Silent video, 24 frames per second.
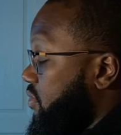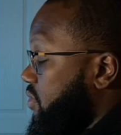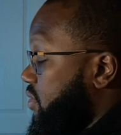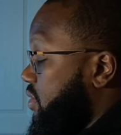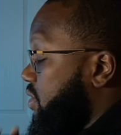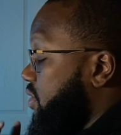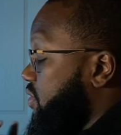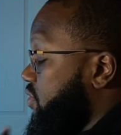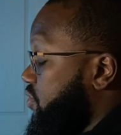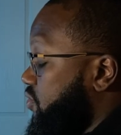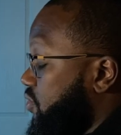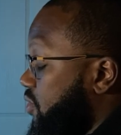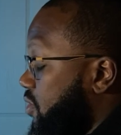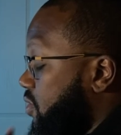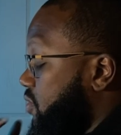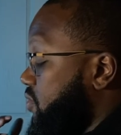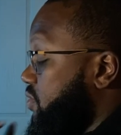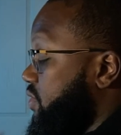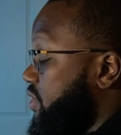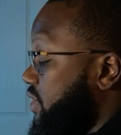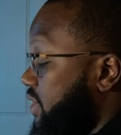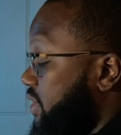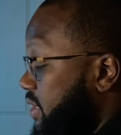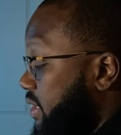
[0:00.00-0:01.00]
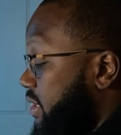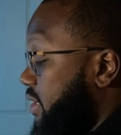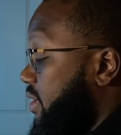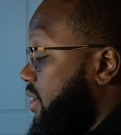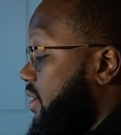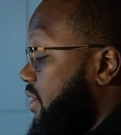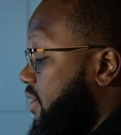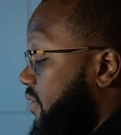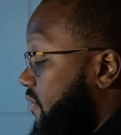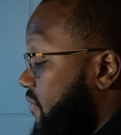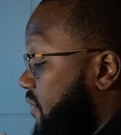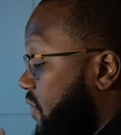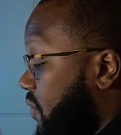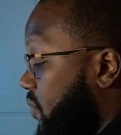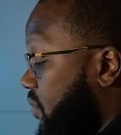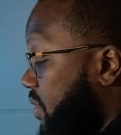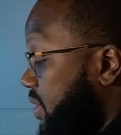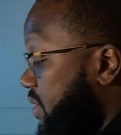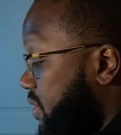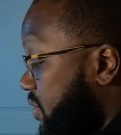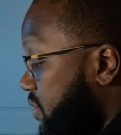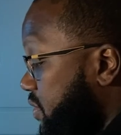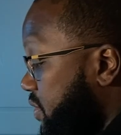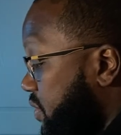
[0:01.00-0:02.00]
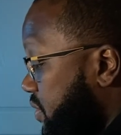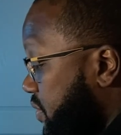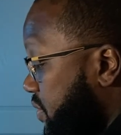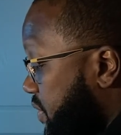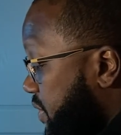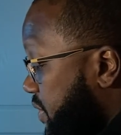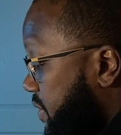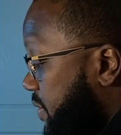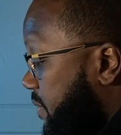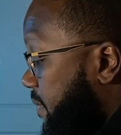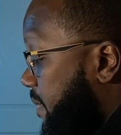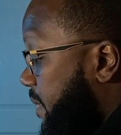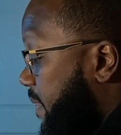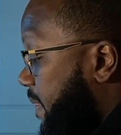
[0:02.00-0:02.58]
Alt Control G for Window user,